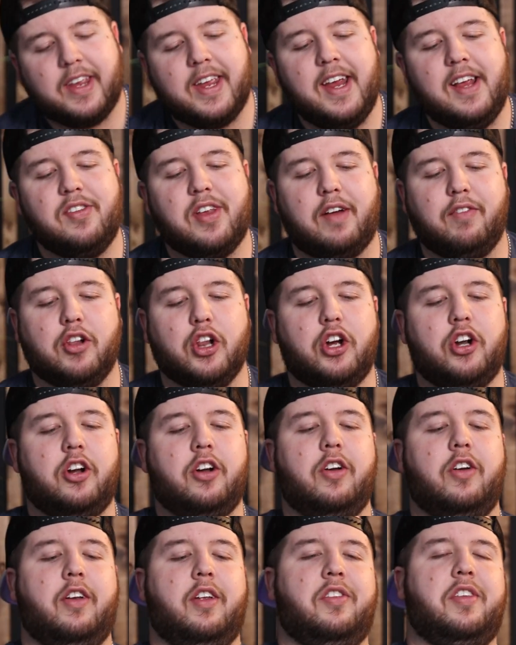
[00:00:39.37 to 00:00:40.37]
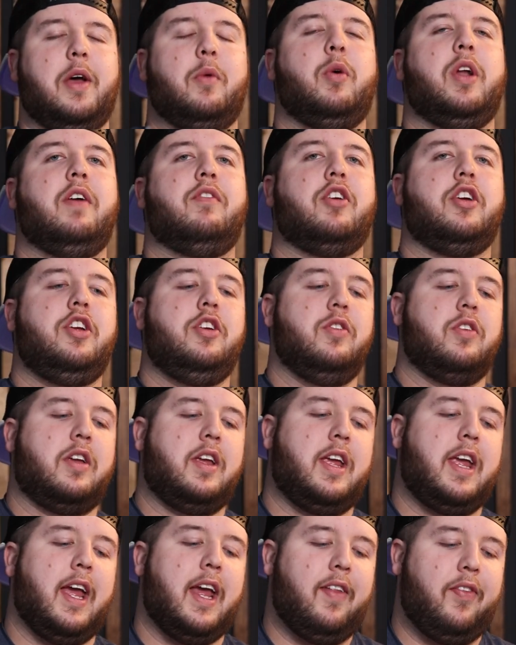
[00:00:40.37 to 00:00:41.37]
of the keys I've learned is that whenever you
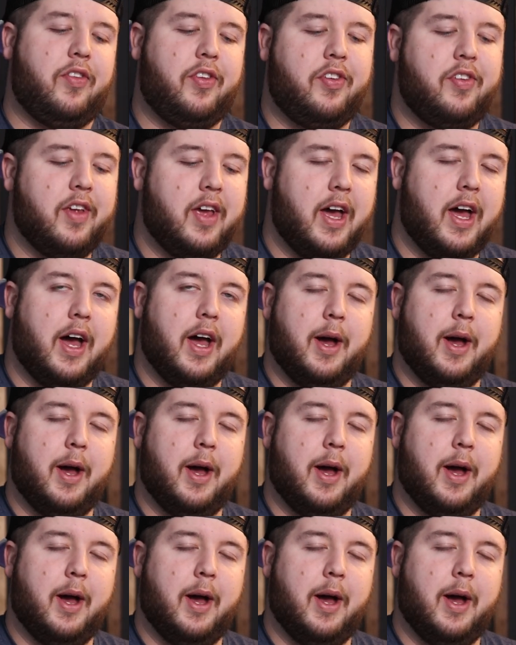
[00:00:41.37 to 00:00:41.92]
get